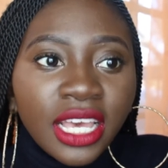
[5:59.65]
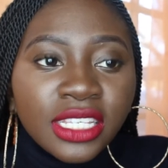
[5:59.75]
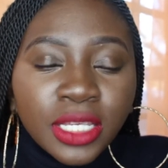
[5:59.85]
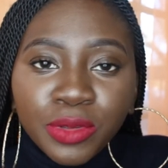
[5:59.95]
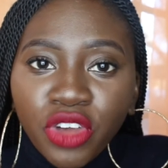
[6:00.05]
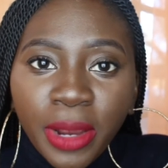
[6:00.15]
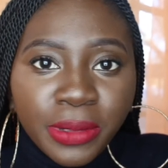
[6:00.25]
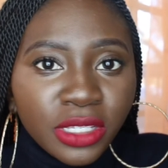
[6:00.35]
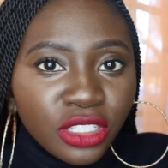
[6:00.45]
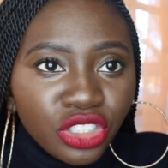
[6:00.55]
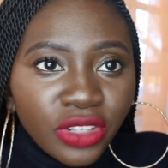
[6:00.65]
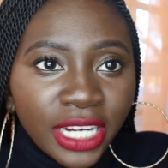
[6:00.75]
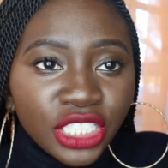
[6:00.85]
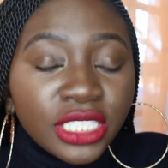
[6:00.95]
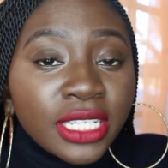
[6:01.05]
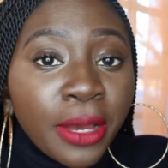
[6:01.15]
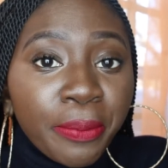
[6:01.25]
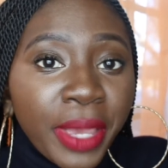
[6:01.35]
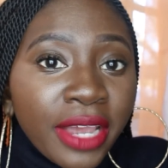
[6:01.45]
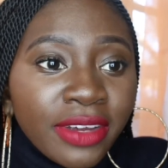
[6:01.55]
subscribers are distractions
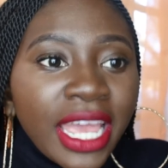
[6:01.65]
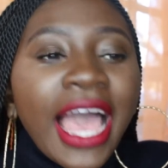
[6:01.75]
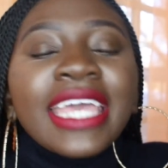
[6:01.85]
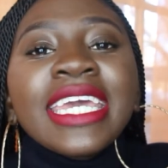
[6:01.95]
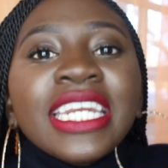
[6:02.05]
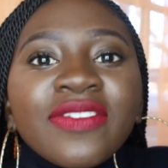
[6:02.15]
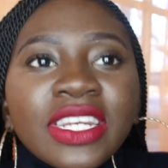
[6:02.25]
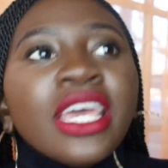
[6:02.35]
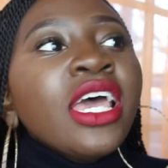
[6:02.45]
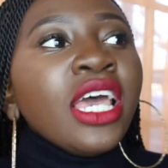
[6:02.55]
comparing I can't even